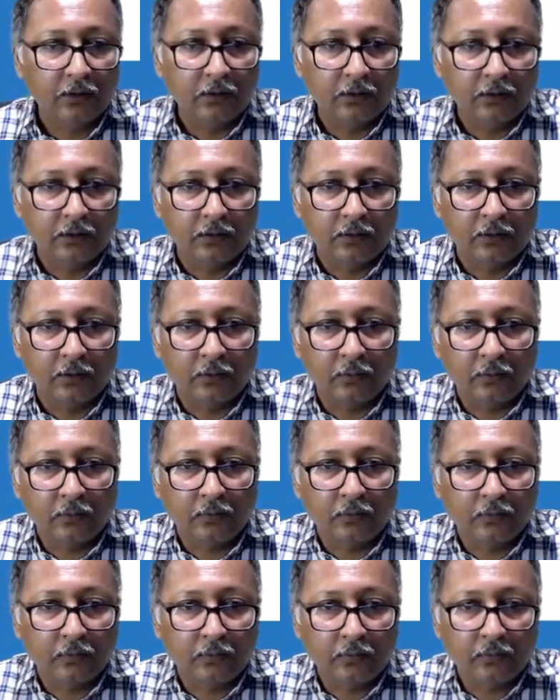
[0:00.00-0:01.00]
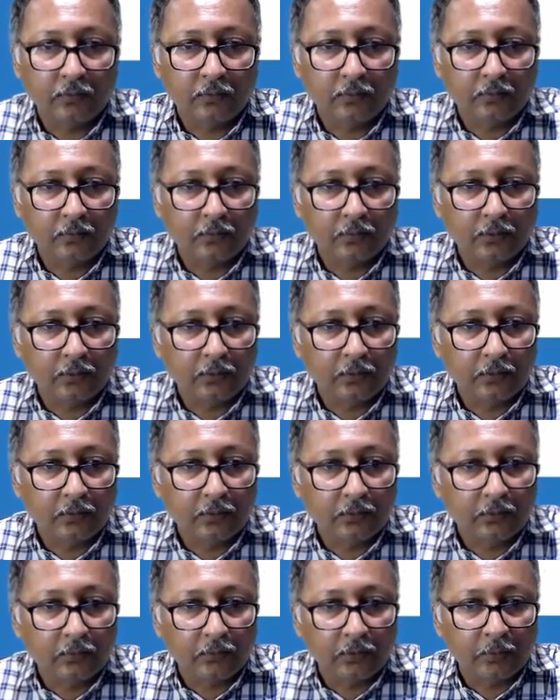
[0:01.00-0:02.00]
Now,
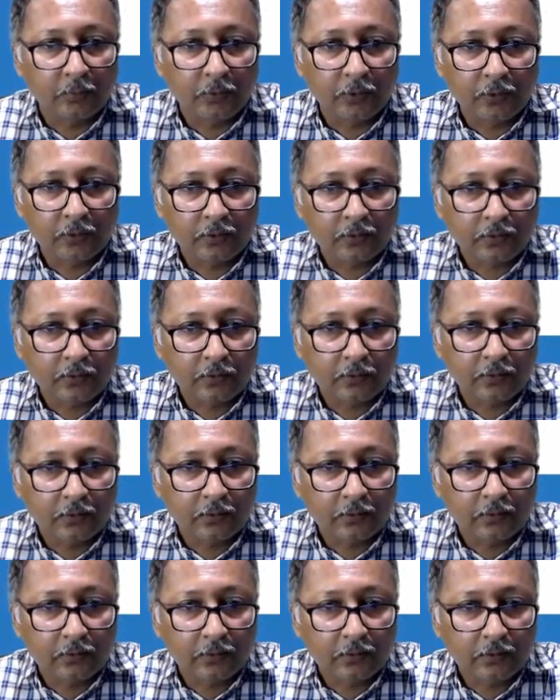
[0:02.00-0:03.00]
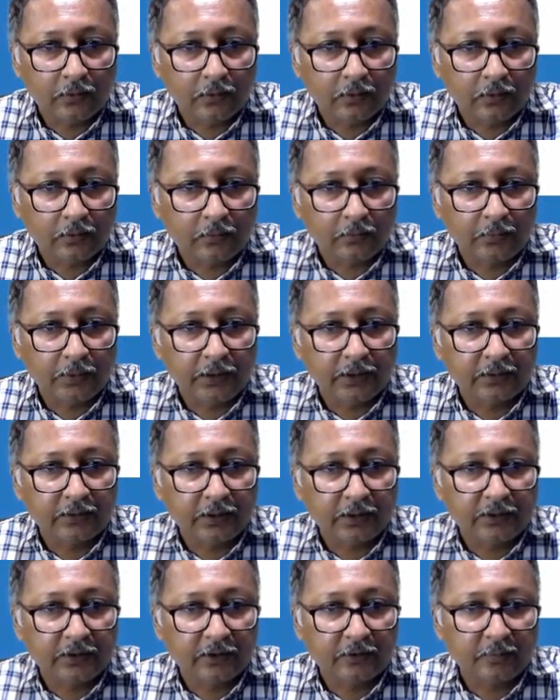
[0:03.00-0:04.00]
one more BRS
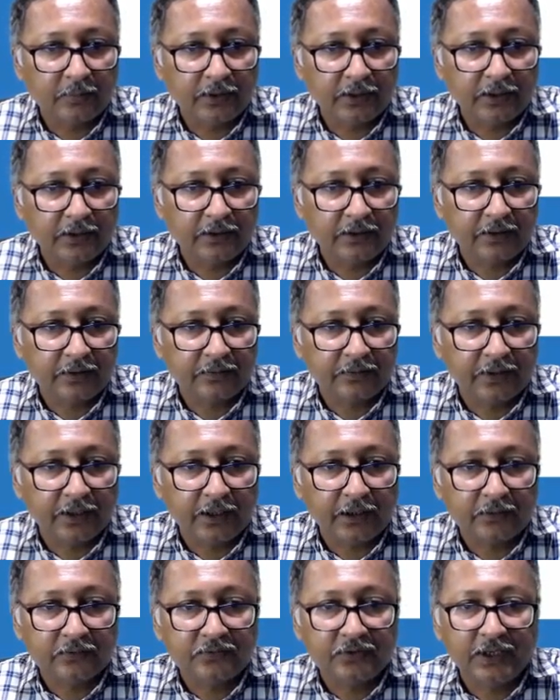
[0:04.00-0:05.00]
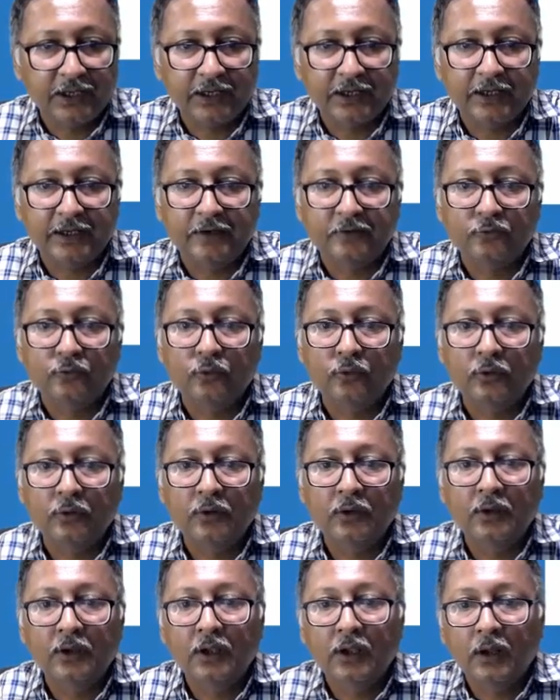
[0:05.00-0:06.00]
adjustment entry is there. Check issued
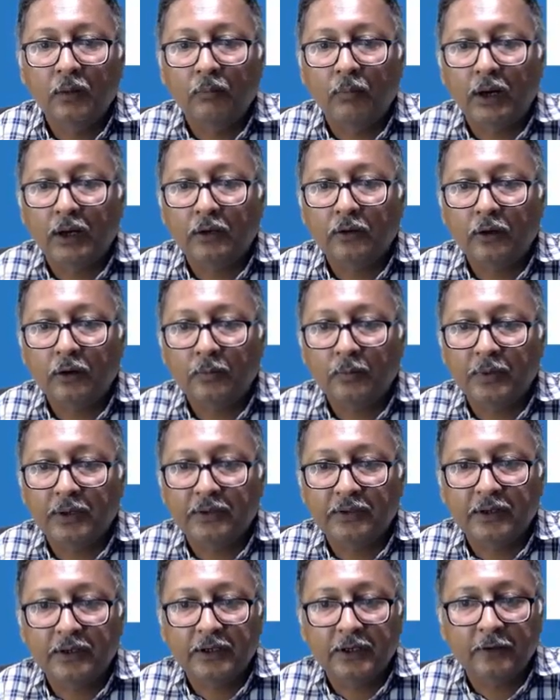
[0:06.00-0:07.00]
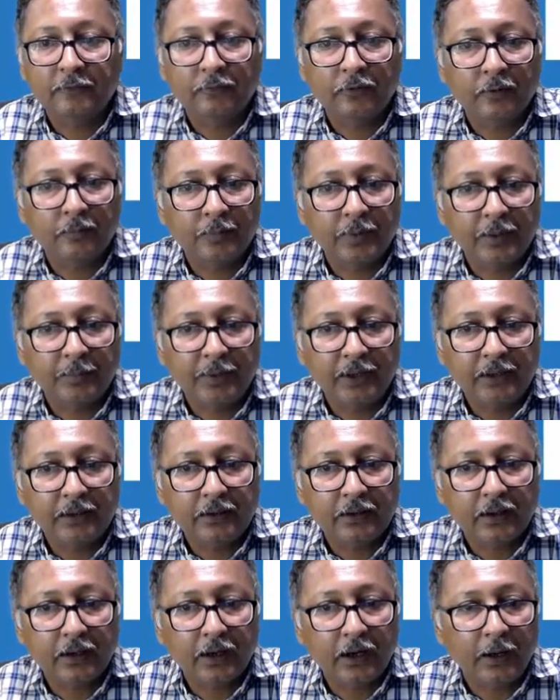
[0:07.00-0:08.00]
but not presented for payment
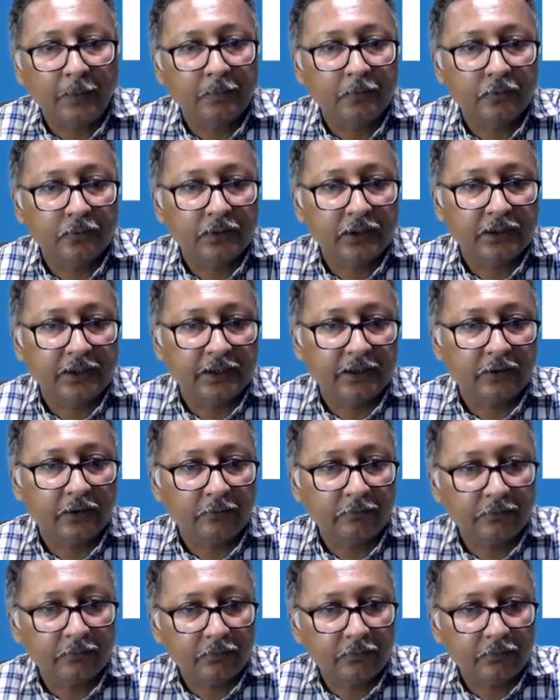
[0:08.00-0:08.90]
up to the date of